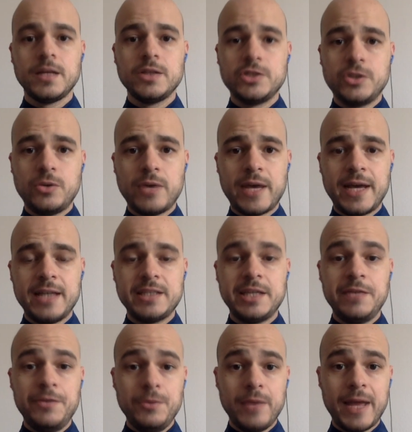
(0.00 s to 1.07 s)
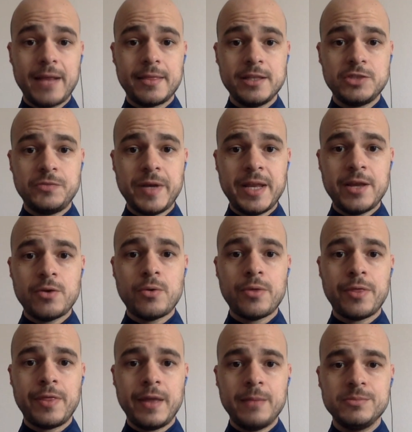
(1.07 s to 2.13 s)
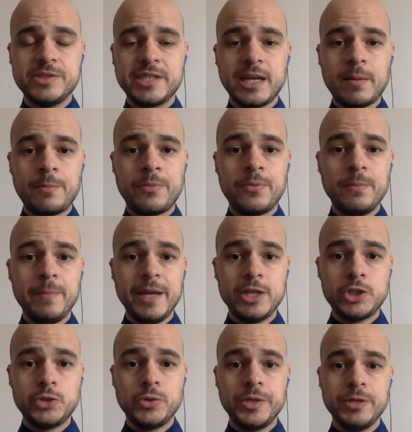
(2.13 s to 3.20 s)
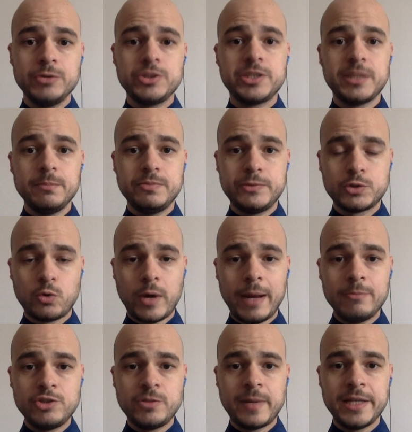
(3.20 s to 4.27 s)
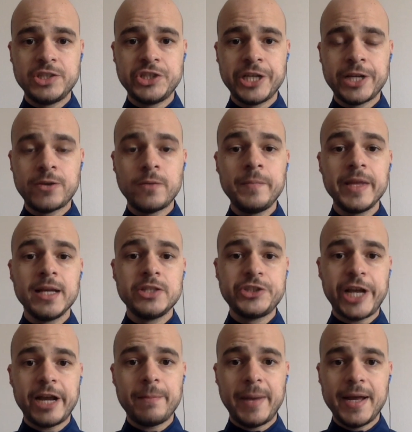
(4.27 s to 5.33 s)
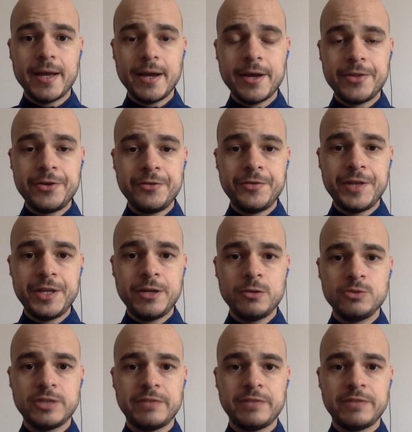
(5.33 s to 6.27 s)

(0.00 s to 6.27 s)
So guys, if you like this video, thumbs up, make sure you subscribe to my channel, check my other videos.